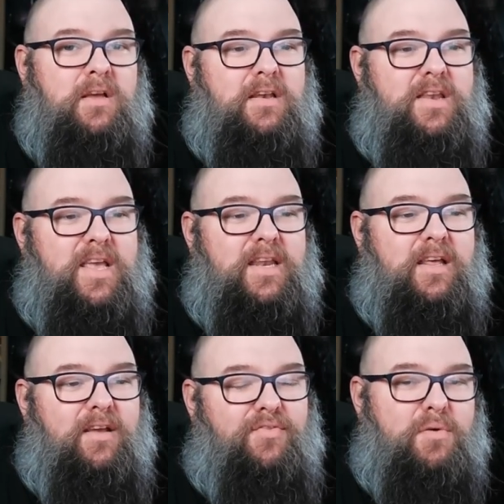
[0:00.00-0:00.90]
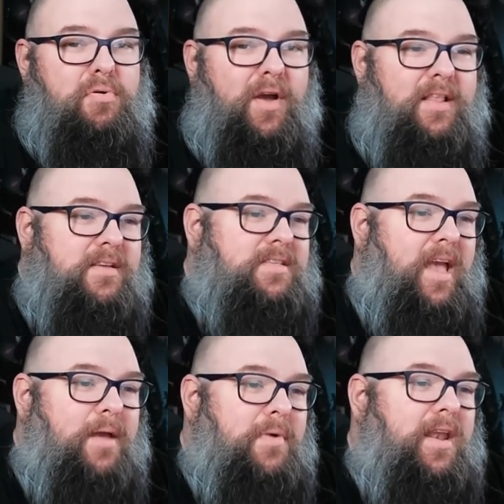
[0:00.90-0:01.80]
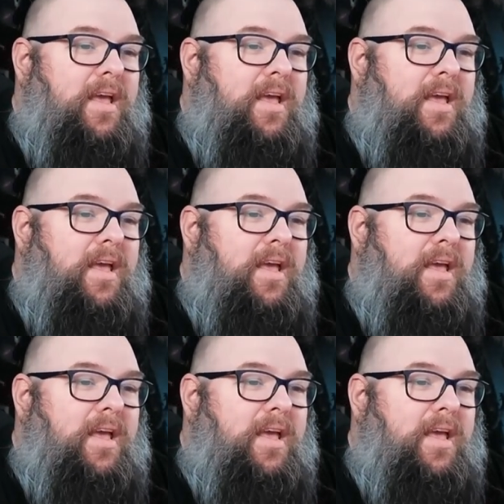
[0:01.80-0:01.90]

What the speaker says: needed if you're playing this game at